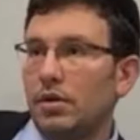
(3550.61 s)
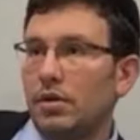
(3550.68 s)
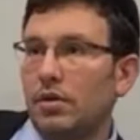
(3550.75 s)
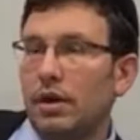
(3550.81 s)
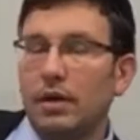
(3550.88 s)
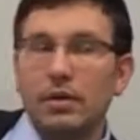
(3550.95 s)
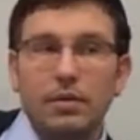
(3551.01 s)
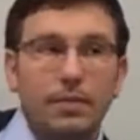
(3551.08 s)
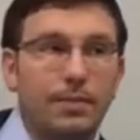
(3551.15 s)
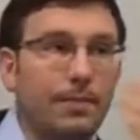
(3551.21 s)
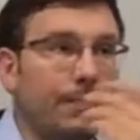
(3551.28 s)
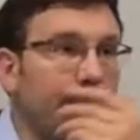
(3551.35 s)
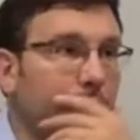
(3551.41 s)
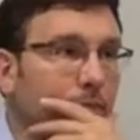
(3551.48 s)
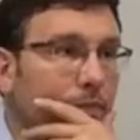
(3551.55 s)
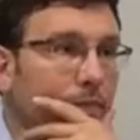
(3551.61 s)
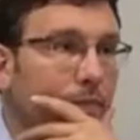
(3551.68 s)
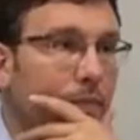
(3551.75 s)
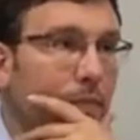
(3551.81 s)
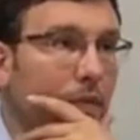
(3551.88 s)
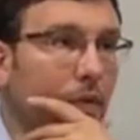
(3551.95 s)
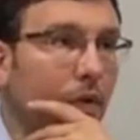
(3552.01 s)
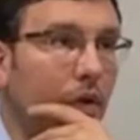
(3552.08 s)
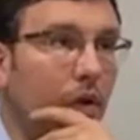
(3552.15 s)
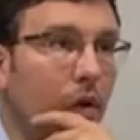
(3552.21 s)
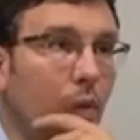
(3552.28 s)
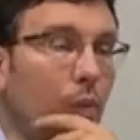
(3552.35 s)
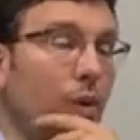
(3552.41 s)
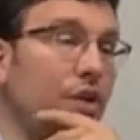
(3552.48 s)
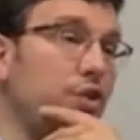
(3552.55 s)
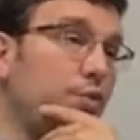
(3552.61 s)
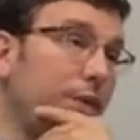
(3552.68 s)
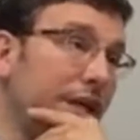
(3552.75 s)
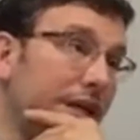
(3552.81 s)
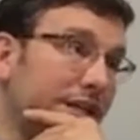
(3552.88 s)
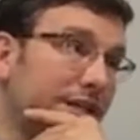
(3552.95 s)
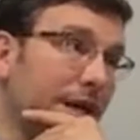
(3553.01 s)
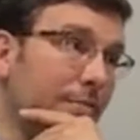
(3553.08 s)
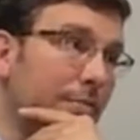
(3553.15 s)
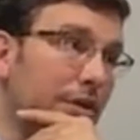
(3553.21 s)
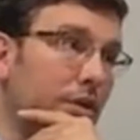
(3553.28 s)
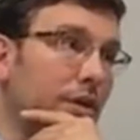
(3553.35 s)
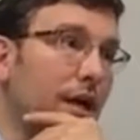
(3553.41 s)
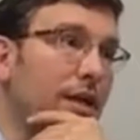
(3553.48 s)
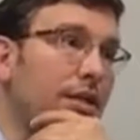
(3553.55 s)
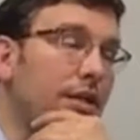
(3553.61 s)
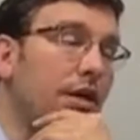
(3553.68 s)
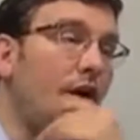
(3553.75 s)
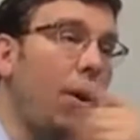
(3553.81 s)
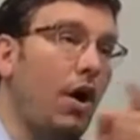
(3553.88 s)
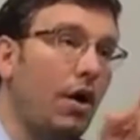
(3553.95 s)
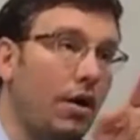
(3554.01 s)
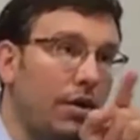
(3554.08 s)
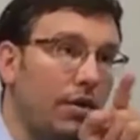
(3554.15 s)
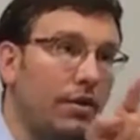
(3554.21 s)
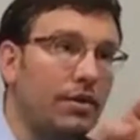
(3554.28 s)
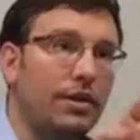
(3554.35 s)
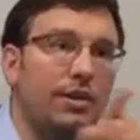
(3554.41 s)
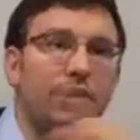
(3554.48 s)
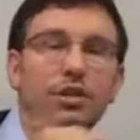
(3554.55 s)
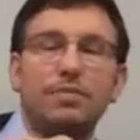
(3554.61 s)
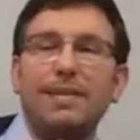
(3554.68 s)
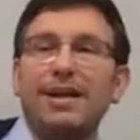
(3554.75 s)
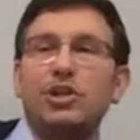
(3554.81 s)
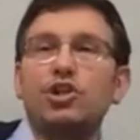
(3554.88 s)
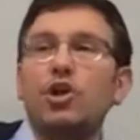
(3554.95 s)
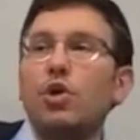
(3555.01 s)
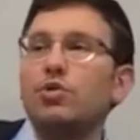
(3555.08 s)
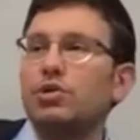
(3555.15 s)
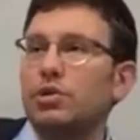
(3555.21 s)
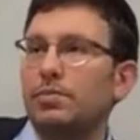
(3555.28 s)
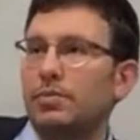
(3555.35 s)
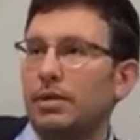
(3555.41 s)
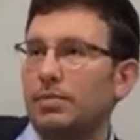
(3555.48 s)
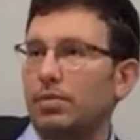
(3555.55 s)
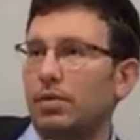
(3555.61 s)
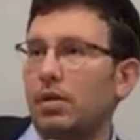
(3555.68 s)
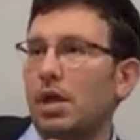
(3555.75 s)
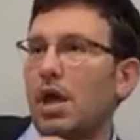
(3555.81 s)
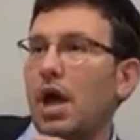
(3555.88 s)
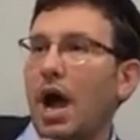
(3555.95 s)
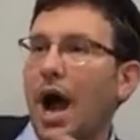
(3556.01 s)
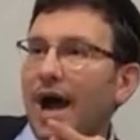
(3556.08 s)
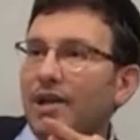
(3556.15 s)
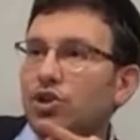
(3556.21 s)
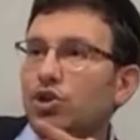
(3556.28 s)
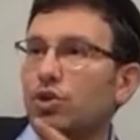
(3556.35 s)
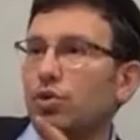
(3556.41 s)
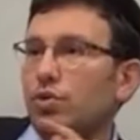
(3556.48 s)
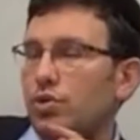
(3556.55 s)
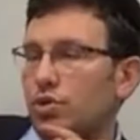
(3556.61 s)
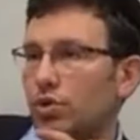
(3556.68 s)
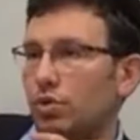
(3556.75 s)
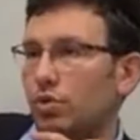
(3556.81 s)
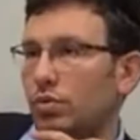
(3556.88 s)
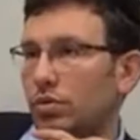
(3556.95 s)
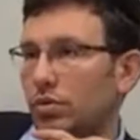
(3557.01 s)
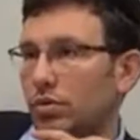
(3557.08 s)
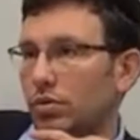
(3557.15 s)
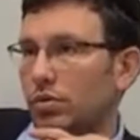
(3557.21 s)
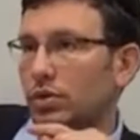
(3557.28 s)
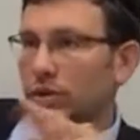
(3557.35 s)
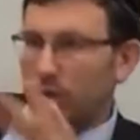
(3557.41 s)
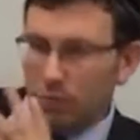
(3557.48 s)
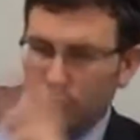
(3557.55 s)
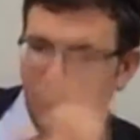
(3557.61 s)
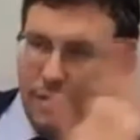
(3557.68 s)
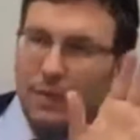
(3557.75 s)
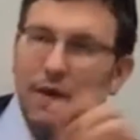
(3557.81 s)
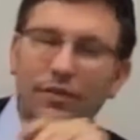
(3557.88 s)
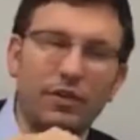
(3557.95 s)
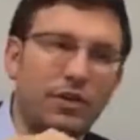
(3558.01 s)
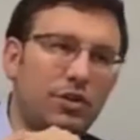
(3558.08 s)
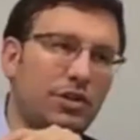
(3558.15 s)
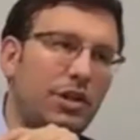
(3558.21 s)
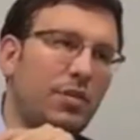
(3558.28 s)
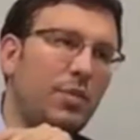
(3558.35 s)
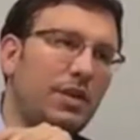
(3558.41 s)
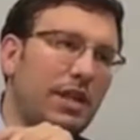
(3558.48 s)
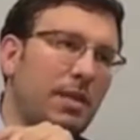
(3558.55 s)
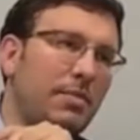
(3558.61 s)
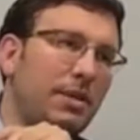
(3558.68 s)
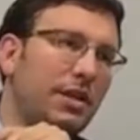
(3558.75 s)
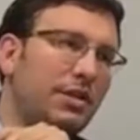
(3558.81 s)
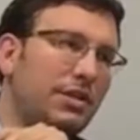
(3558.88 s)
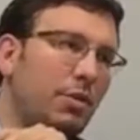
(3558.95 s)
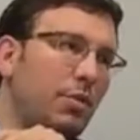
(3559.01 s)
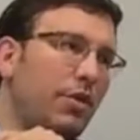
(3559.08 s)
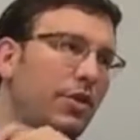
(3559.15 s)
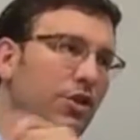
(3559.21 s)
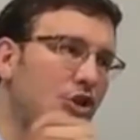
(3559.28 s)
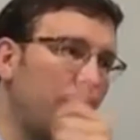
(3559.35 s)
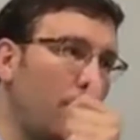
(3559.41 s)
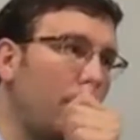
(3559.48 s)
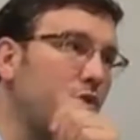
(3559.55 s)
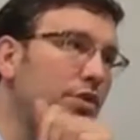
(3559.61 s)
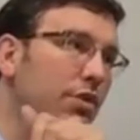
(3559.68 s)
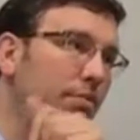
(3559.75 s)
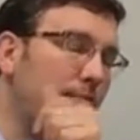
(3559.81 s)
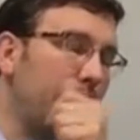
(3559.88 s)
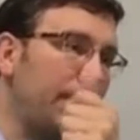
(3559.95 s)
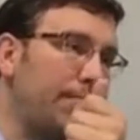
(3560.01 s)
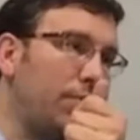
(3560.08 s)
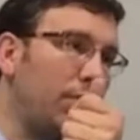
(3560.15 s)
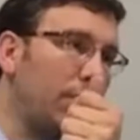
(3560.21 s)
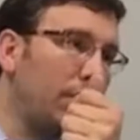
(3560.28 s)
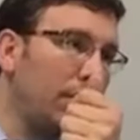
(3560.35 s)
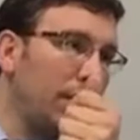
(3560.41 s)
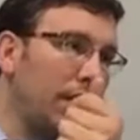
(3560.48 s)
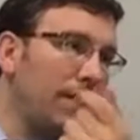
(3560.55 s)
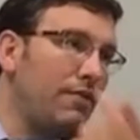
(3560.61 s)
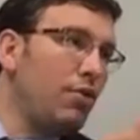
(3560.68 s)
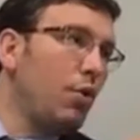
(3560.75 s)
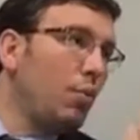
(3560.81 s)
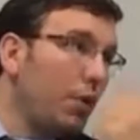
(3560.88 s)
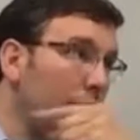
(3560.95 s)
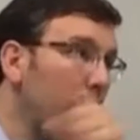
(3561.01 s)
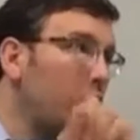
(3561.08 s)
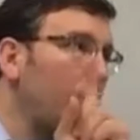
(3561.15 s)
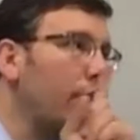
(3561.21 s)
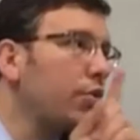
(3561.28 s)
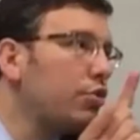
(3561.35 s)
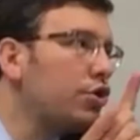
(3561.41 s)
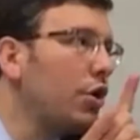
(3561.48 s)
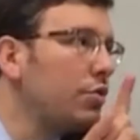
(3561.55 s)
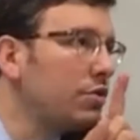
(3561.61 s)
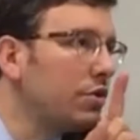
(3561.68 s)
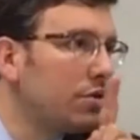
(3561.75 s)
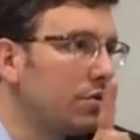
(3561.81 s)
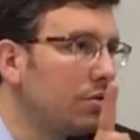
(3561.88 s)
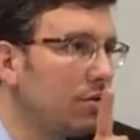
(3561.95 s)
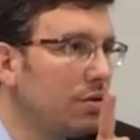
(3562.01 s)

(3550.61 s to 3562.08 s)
Right? Once we accepted, God said, this is my chosen people. I choose you. We have to understand what that means, that we're the chosen people, even though we were the one who chose it.